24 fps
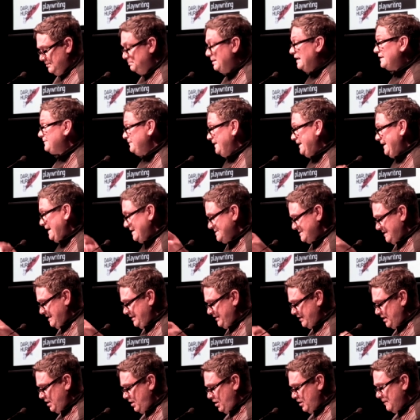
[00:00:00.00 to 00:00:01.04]
Blackfella has
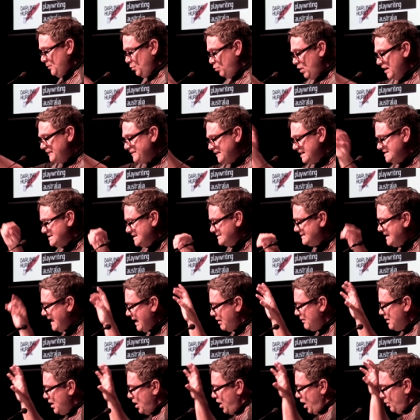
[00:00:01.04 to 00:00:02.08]
another go. Whitefella says,
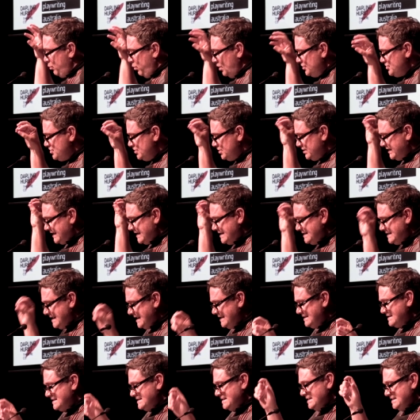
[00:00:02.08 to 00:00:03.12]
Now, I want you to
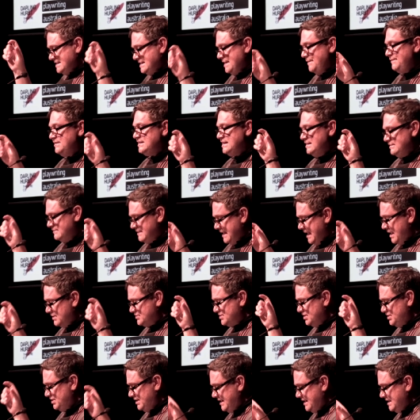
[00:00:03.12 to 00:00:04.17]
condense
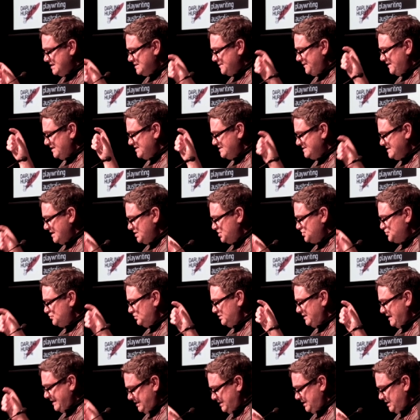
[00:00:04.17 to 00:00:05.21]
70,000 years of
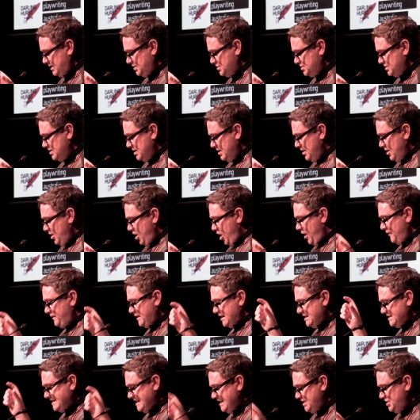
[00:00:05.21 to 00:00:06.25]
ancestral lineage, of
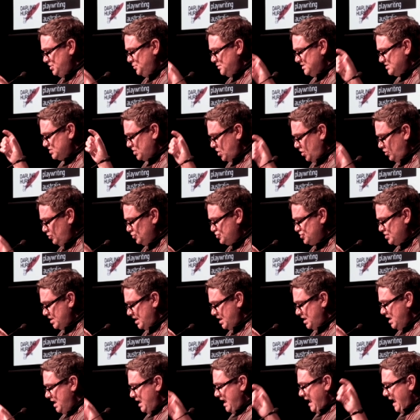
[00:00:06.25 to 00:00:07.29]
continuous
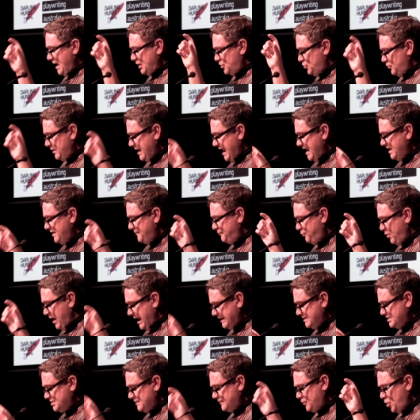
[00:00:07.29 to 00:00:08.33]
culture and creative
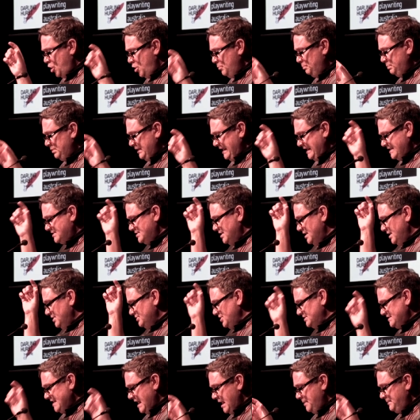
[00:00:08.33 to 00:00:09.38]
practice, of complex
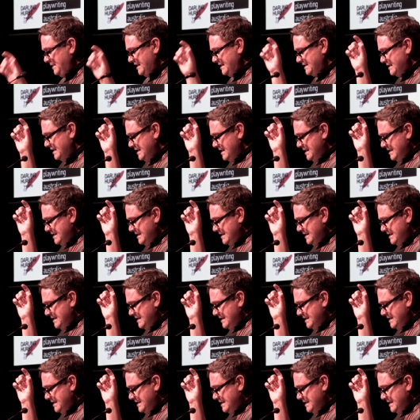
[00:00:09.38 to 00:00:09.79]
totemic